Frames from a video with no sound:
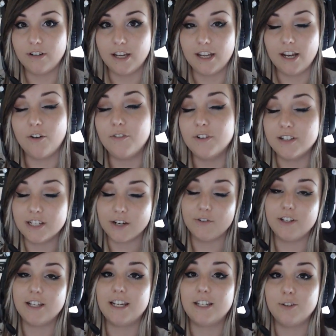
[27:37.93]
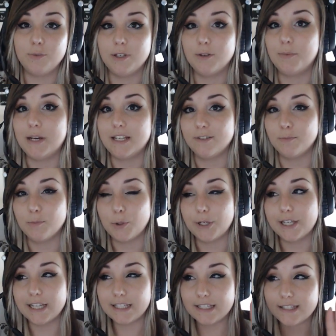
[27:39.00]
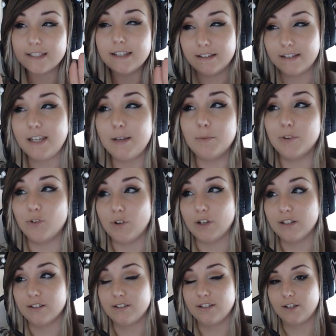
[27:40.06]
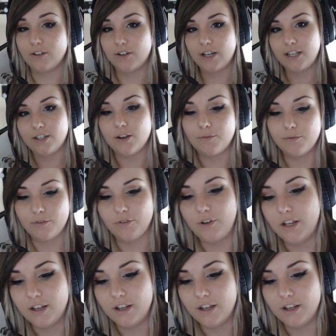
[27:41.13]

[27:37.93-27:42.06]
And obviously I would like to be the best, but let's keep it realistic, okay? Top 3.